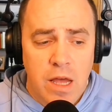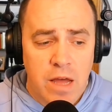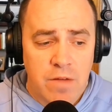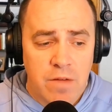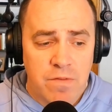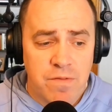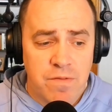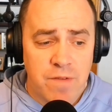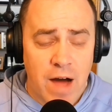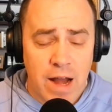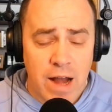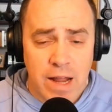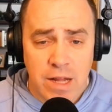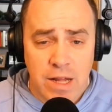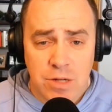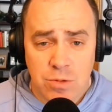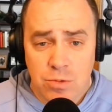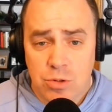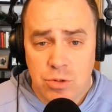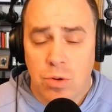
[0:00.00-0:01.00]
and
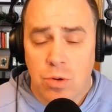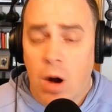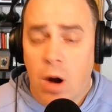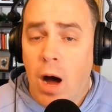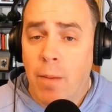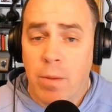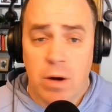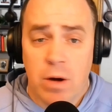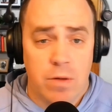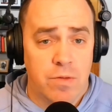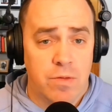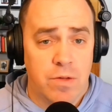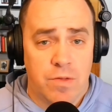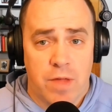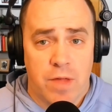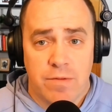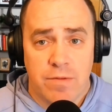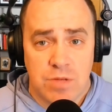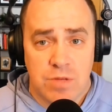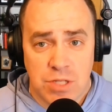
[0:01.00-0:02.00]
financial trauma that
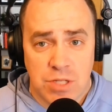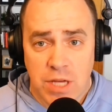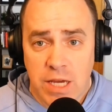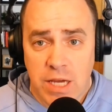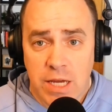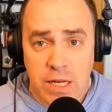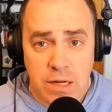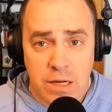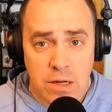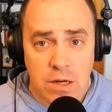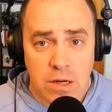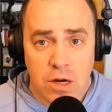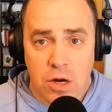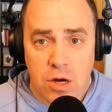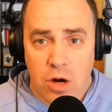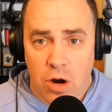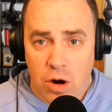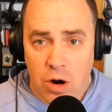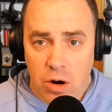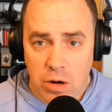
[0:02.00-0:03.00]
they've seen
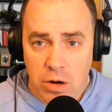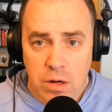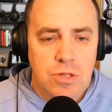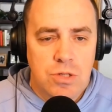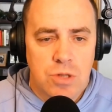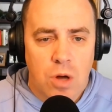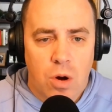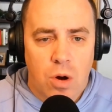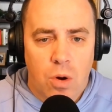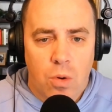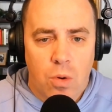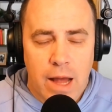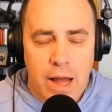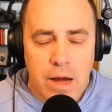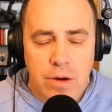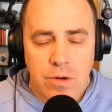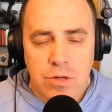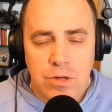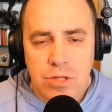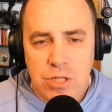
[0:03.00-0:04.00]
occur. So I
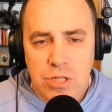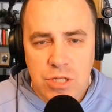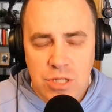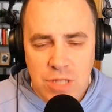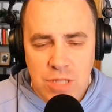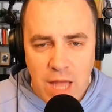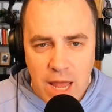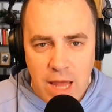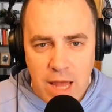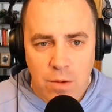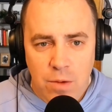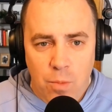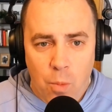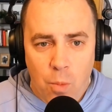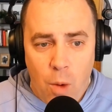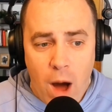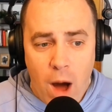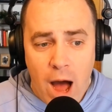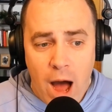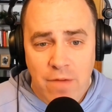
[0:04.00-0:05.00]
understand
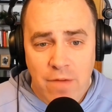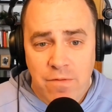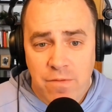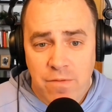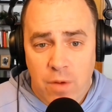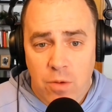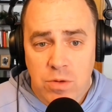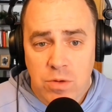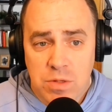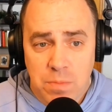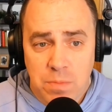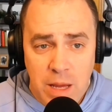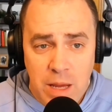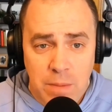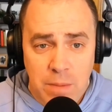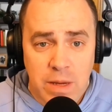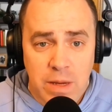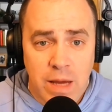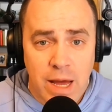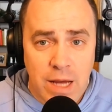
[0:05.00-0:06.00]
why folks may
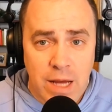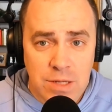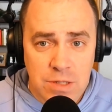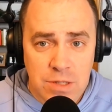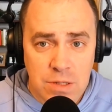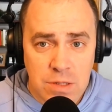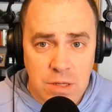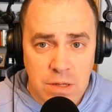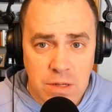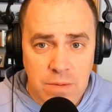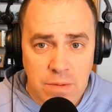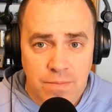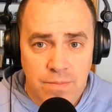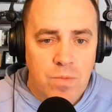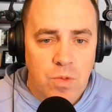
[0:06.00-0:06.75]
be hesitant.